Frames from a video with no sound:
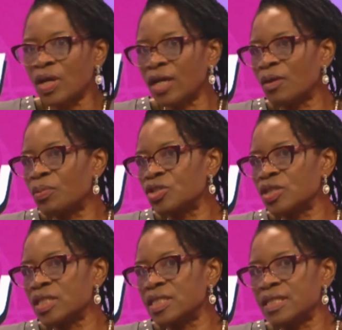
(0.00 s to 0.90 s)
an
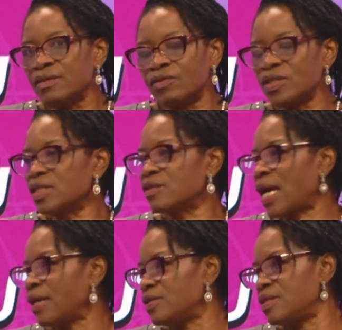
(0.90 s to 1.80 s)
opportunity, for instance,
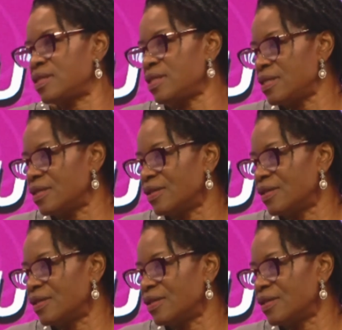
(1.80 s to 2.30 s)
ICT.